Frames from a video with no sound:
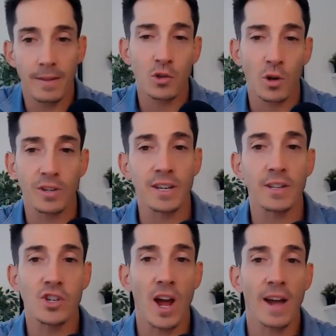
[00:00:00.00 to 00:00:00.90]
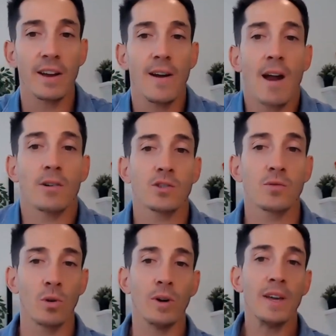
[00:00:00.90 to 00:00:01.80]
So I see in the chat here, Harris
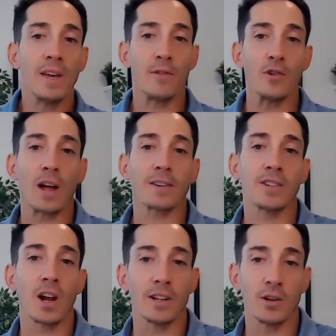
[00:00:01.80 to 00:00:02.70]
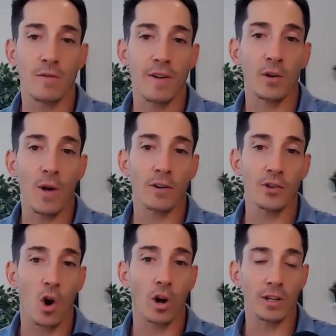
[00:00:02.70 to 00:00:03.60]
wrote, if you're not designing your event around
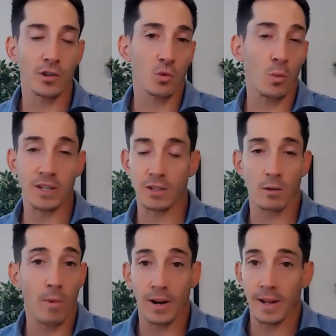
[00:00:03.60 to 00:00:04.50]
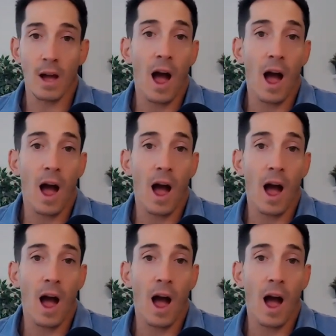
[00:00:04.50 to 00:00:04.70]
your audience, you're wasting your money.